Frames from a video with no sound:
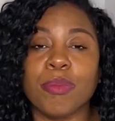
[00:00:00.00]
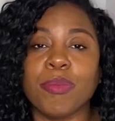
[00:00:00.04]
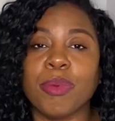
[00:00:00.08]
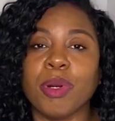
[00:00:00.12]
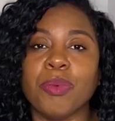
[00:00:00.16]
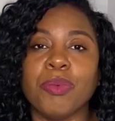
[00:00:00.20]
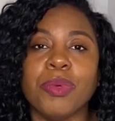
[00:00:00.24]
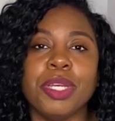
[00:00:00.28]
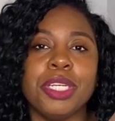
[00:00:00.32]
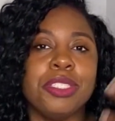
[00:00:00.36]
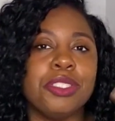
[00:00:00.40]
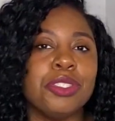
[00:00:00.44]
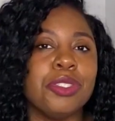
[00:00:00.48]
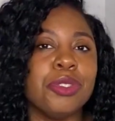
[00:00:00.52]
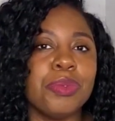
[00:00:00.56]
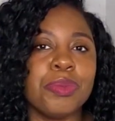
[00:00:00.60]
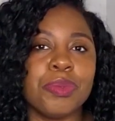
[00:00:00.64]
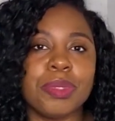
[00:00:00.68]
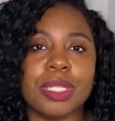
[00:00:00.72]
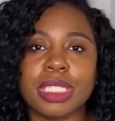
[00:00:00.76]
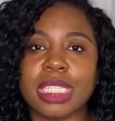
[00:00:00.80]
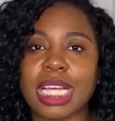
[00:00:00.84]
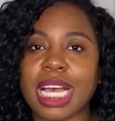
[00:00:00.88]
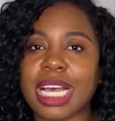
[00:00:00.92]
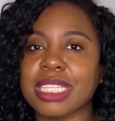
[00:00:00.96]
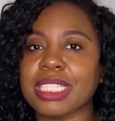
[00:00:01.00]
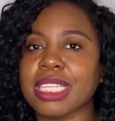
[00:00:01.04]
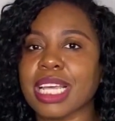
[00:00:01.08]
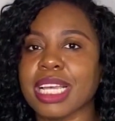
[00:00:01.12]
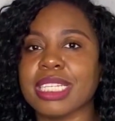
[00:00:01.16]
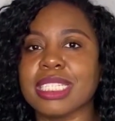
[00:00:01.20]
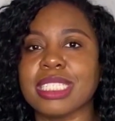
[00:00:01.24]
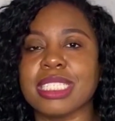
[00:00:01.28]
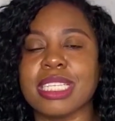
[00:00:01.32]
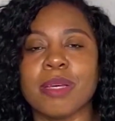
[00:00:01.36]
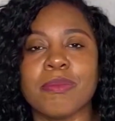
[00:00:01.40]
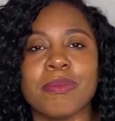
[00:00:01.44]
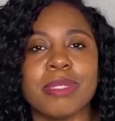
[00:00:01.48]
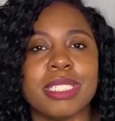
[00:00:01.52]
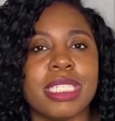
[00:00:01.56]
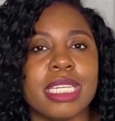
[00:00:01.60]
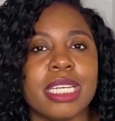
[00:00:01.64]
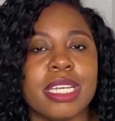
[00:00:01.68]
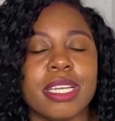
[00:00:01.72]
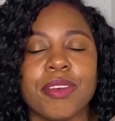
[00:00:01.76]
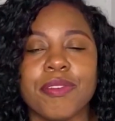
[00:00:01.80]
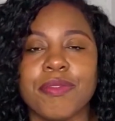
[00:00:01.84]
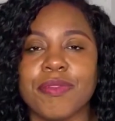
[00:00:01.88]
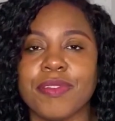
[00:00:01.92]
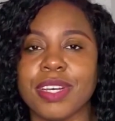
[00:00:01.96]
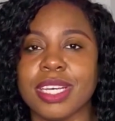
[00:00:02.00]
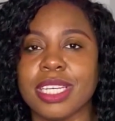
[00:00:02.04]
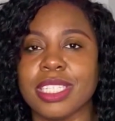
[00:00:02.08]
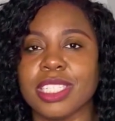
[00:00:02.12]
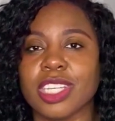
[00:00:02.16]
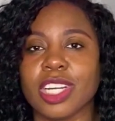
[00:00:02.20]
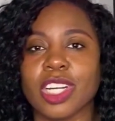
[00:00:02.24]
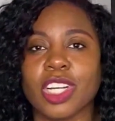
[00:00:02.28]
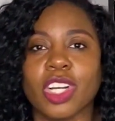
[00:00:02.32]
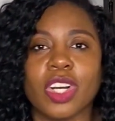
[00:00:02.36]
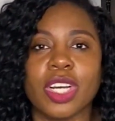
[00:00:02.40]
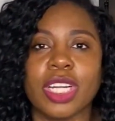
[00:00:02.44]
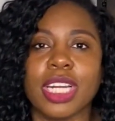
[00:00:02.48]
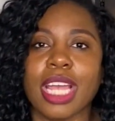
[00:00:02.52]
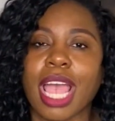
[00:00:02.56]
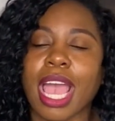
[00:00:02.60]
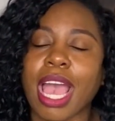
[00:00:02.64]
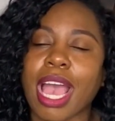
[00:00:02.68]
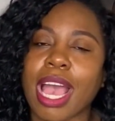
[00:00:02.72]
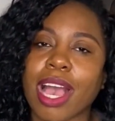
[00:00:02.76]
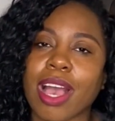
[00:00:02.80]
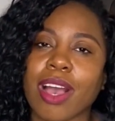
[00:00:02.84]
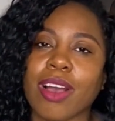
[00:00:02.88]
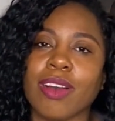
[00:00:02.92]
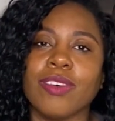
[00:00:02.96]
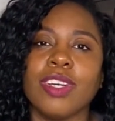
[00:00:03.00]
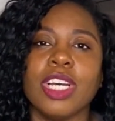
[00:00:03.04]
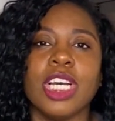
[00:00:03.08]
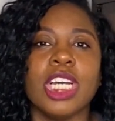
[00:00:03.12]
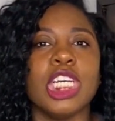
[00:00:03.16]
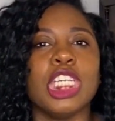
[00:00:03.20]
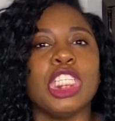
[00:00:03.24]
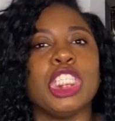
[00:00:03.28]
but we do realize like some sinking funds are going to have